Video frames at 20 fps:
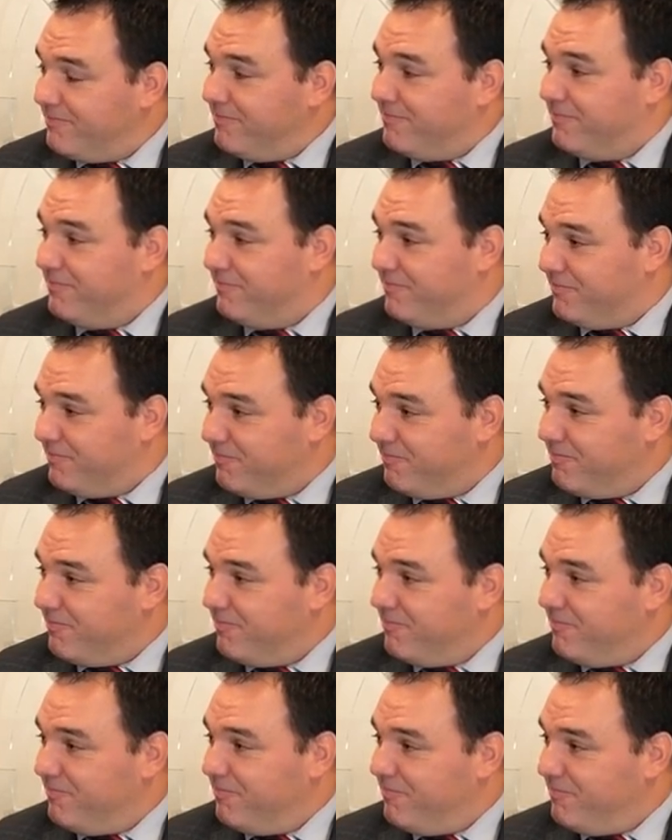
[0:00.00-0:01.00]

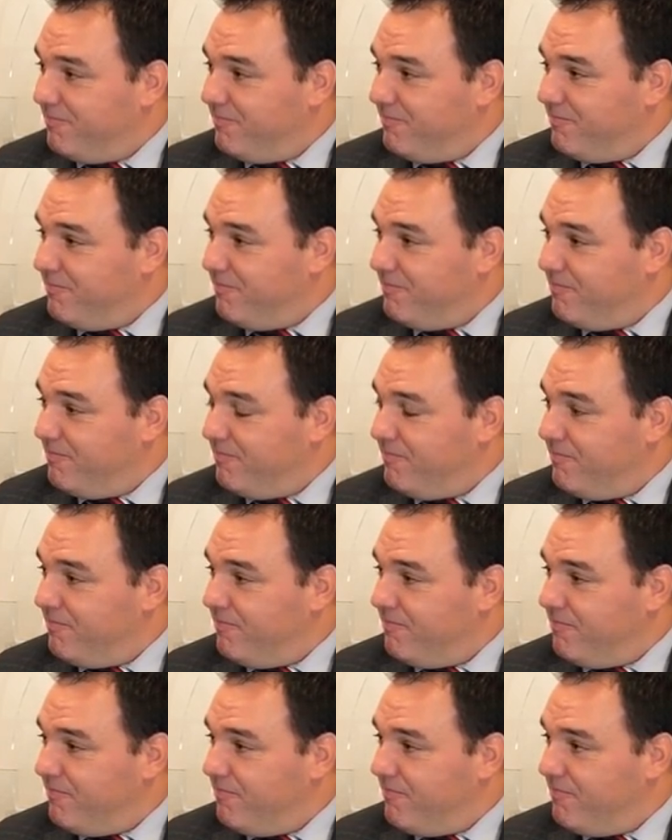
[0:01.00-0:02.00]

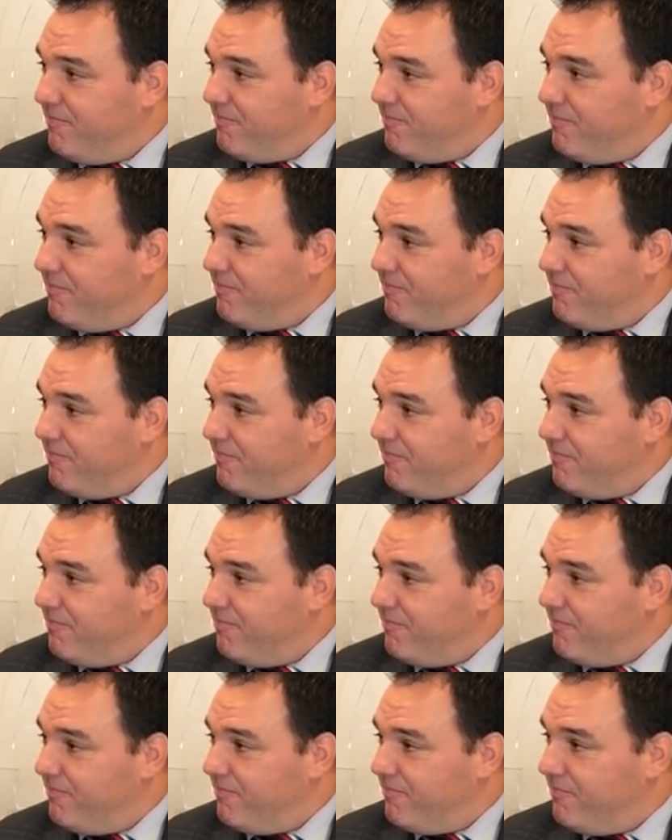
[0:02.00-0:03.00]

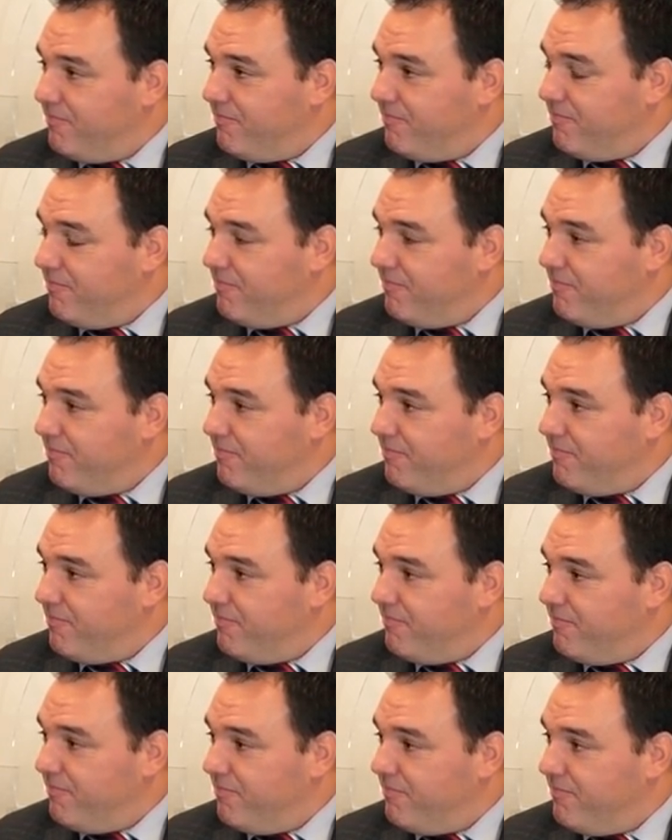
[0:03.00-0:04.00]

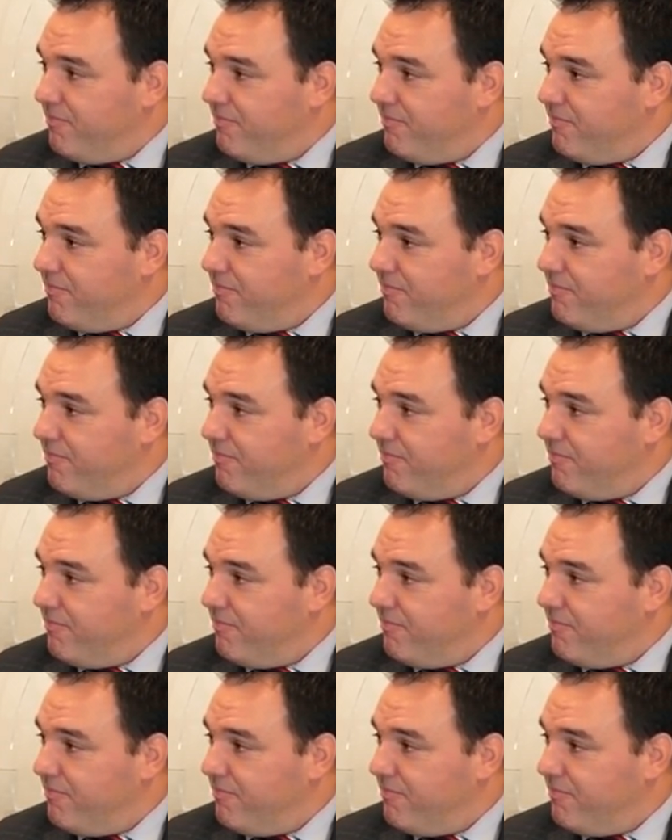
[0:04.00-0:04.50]
[no speech]